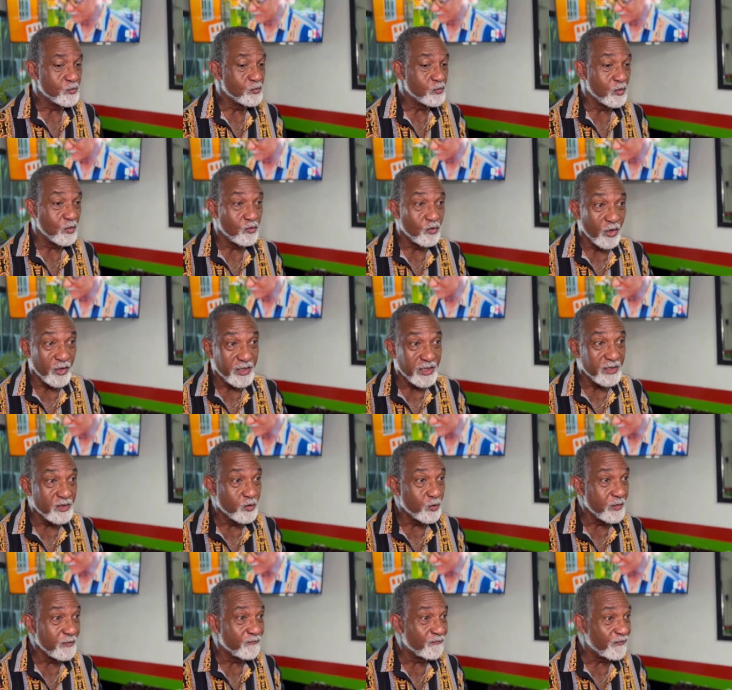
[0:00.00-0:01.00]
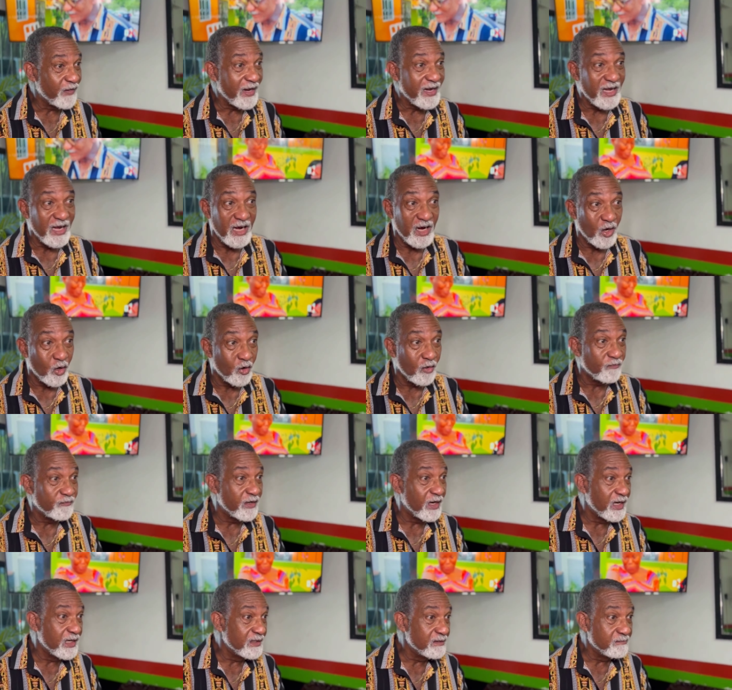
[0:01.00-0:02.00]
running, doing fire and cover
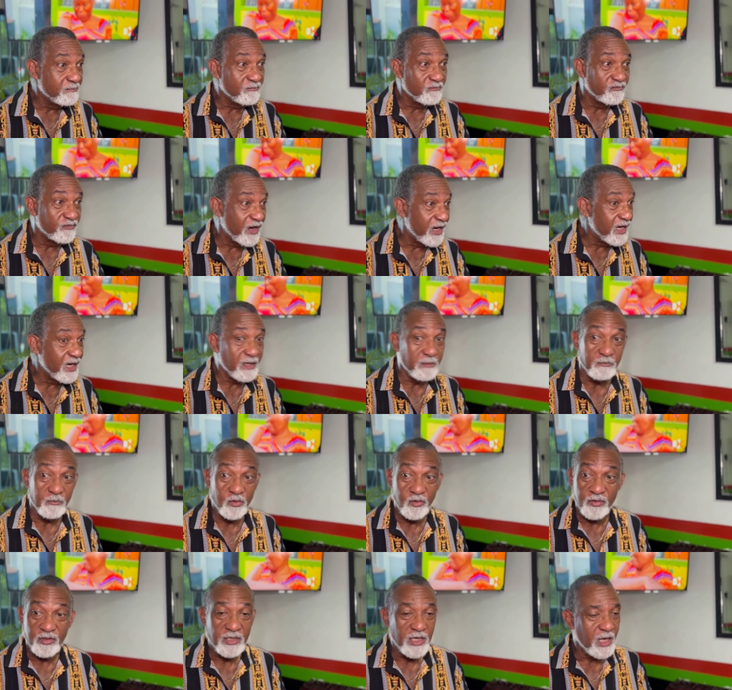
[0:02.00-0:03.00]
and fire and more.